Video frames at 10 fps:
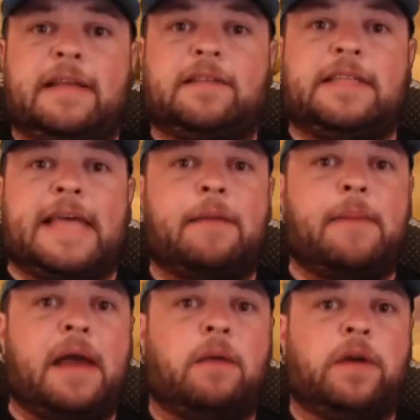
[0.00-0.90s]
next attack
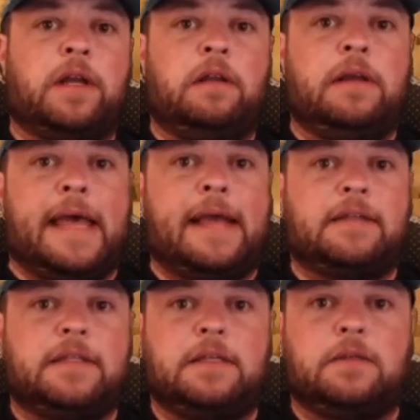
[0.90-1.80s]
pattern we're going to look at
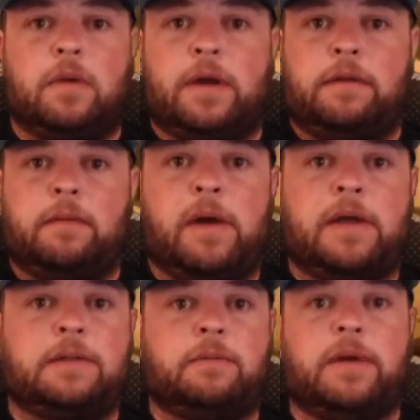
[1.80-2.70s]
is this one. The
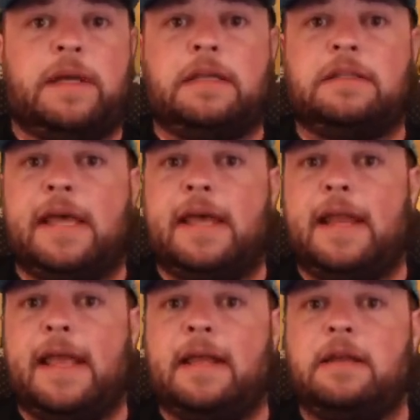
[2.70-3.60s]
boss will bring his
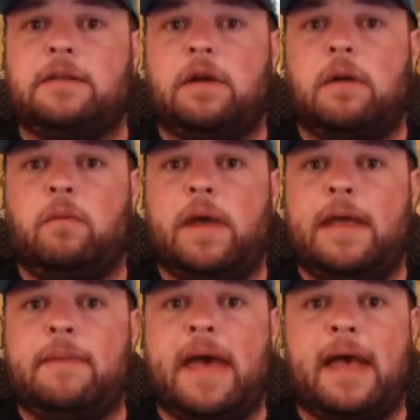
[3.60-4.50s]
head and his arm
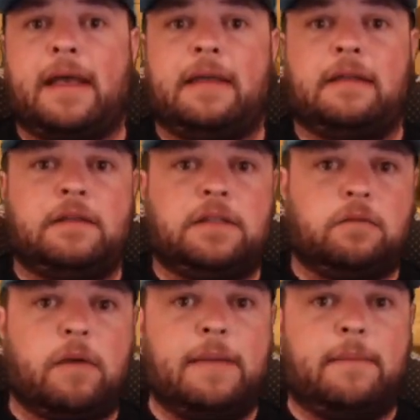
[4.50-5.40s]
way back and then
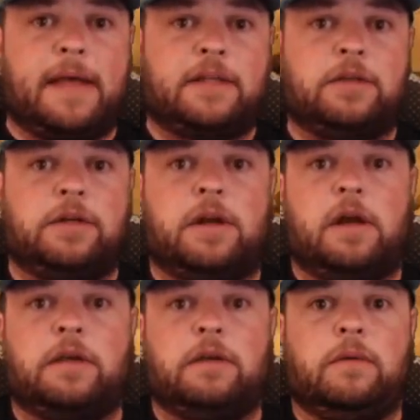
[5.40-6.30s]
swipe at you to
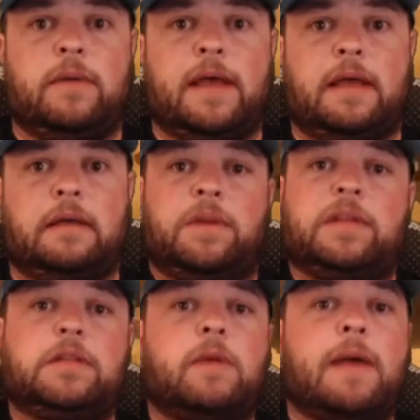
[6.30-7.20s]
knock you away. But
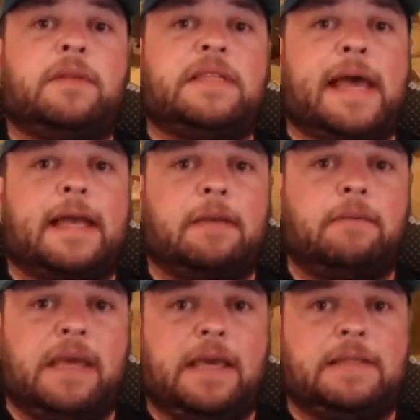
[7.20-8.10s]
this swipe attack can
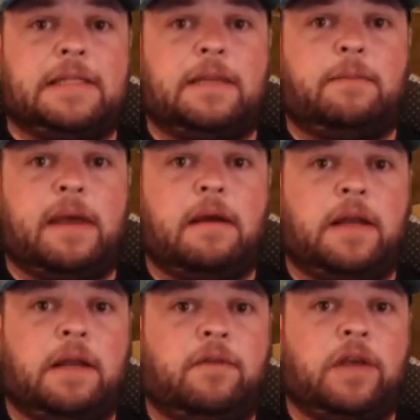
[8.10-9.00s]
be easily
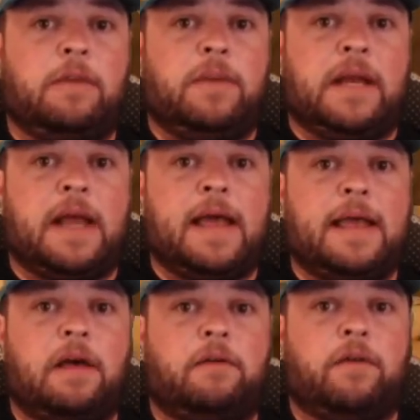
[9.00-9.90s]
parried if you're keeping an
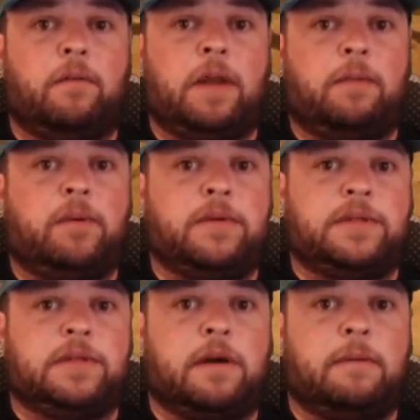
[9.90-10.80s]
eye out for when he pulls
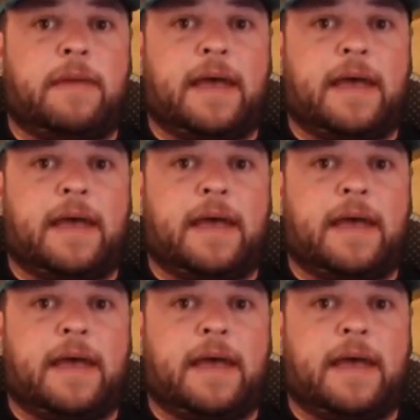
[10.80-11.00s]
his arm